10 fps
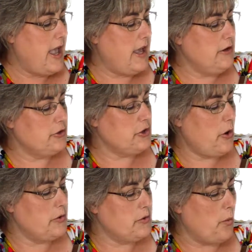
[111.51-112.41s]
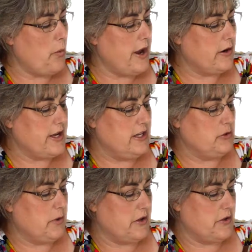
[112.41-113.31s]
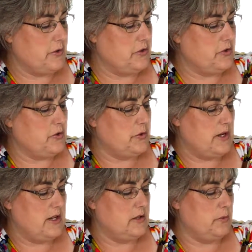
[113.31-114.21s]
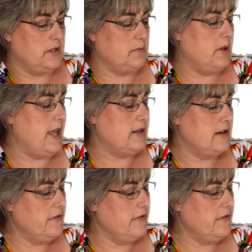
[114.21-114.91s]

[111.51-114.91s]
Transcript: and it shows where each one of those trees was planted.